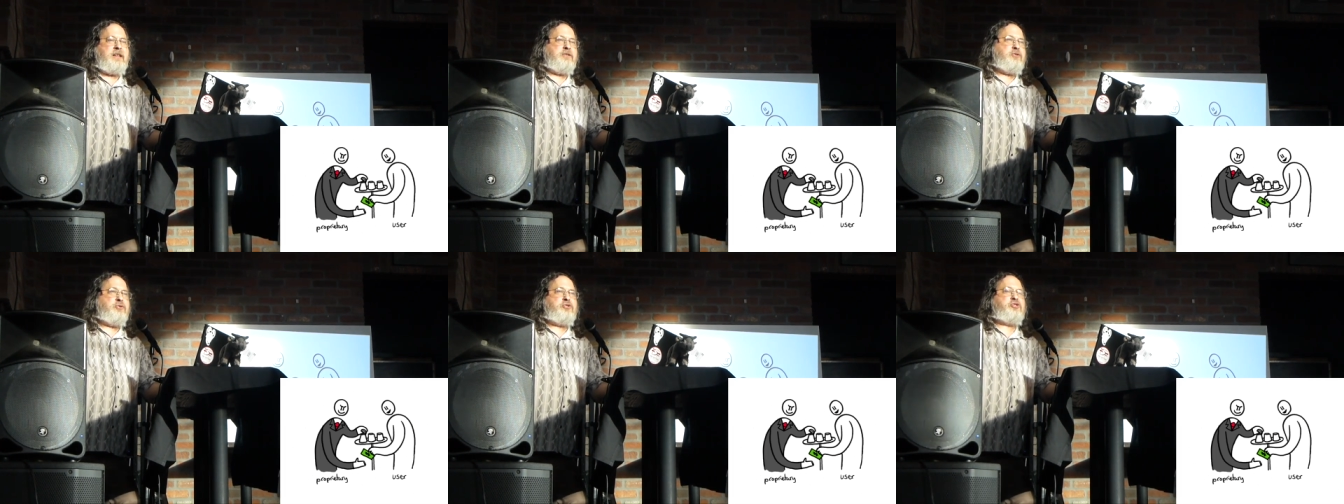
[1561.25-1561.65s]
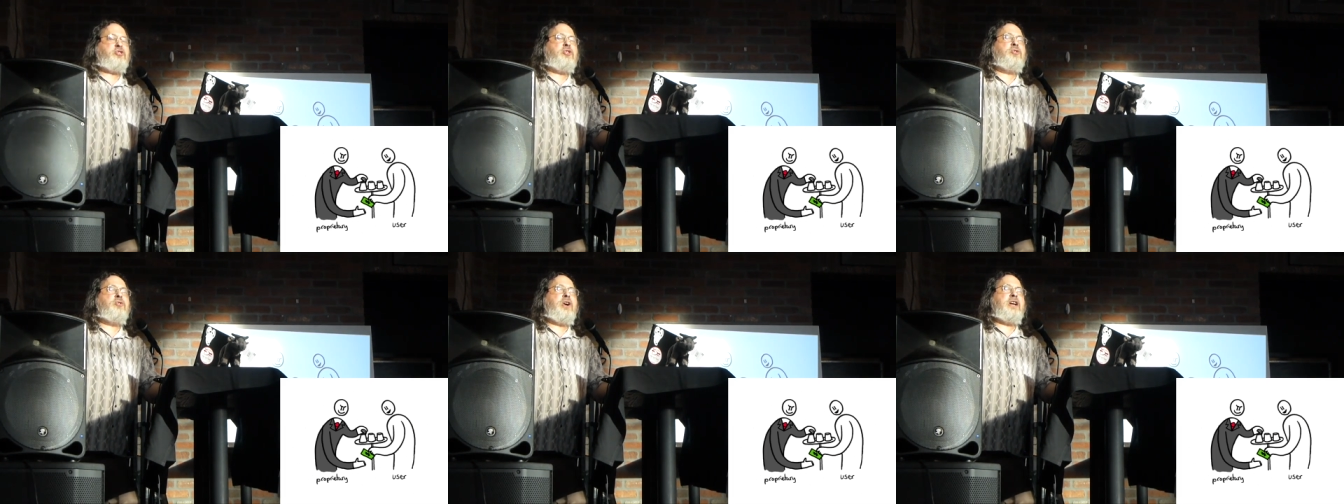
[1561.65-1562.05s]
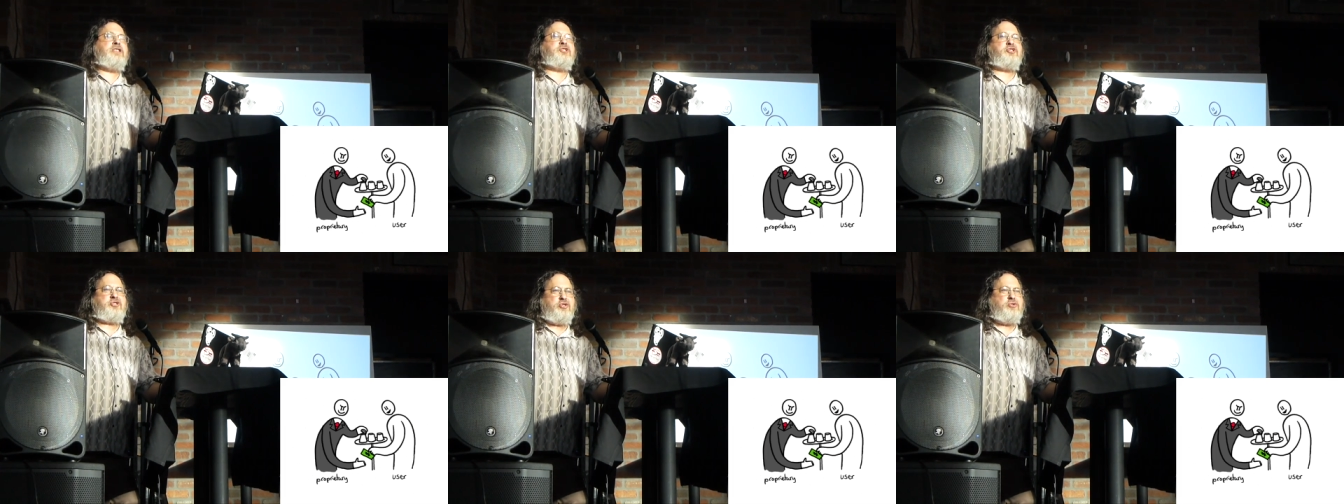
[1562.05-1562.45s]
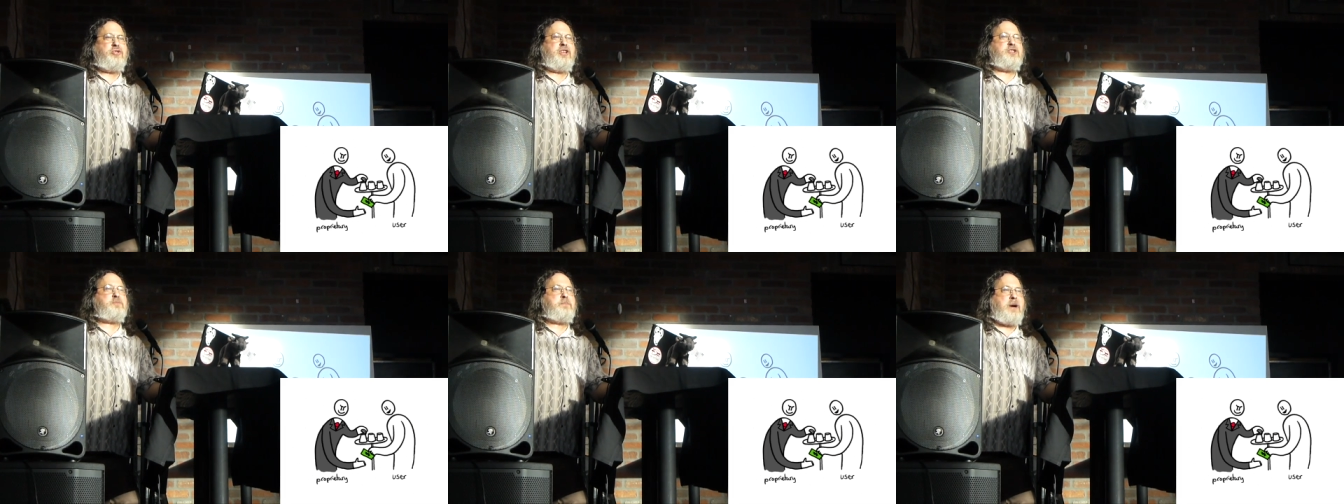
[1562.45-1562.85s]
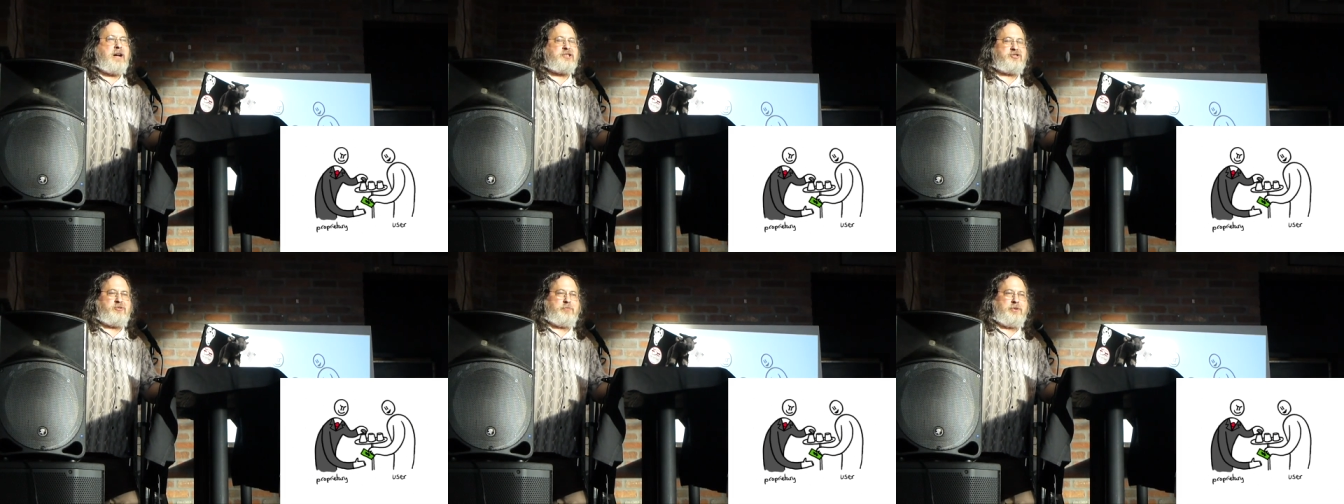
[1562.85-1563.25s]
and do so as soon as
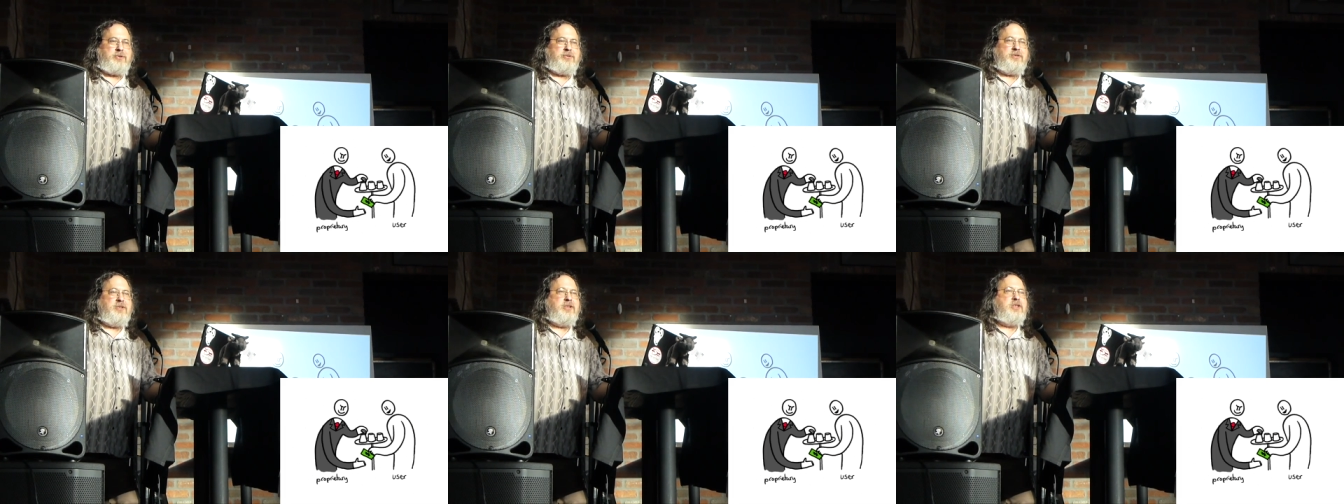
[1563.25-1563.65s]
possible.